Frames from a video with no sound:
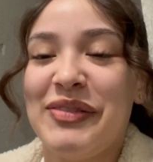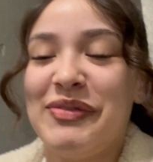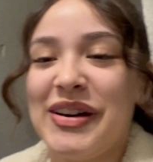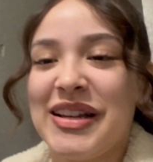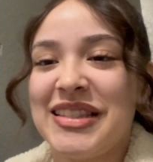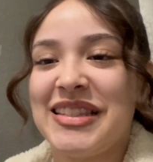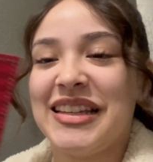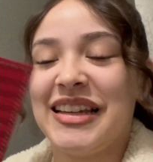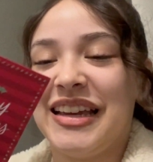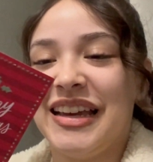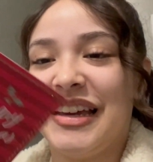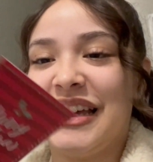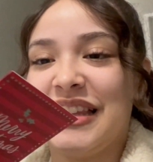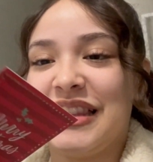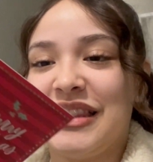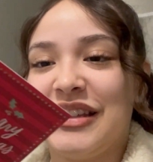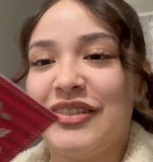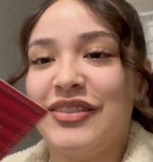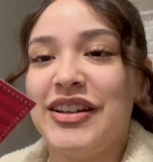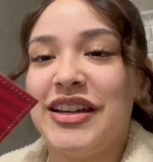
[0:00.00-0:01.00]
about to
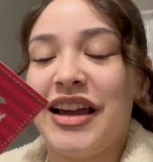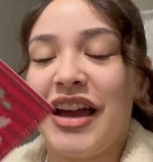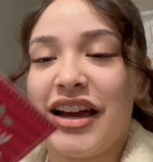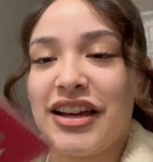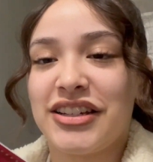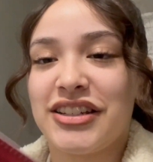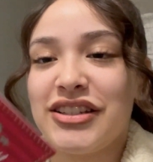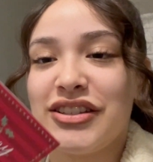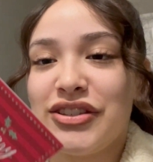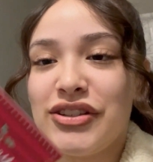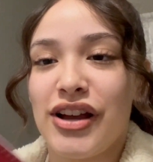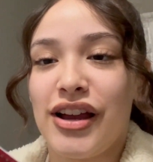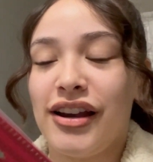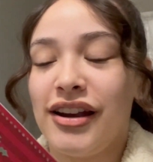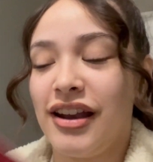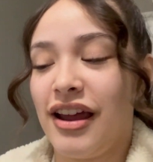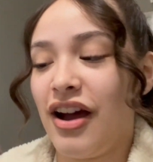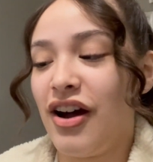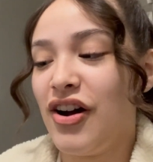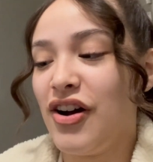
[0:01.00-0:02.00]
get the reactions right
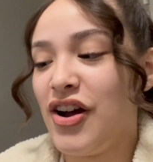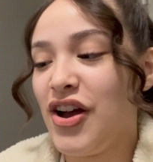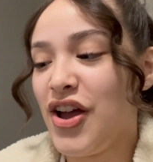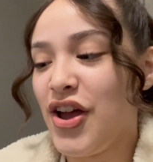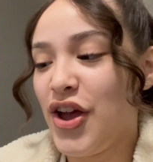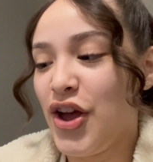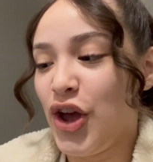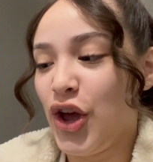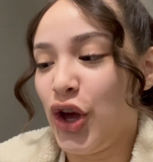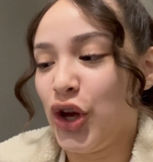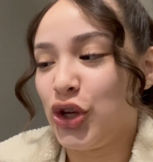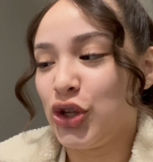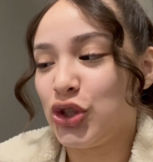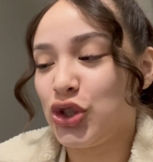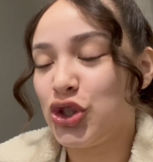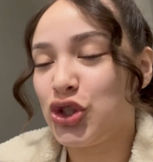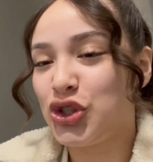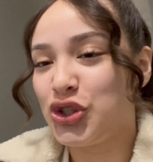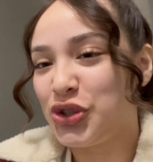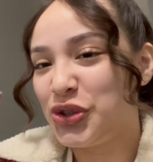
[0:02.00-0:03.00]
now
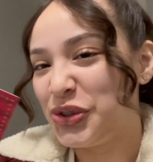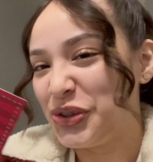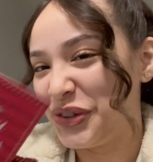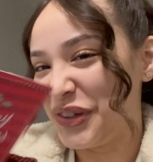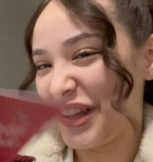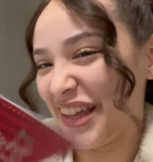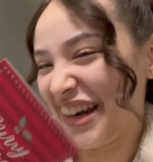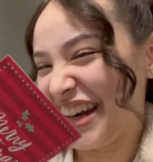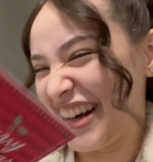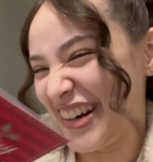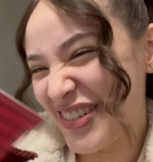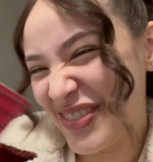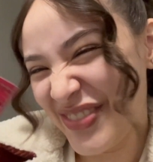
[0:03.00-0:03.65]
two little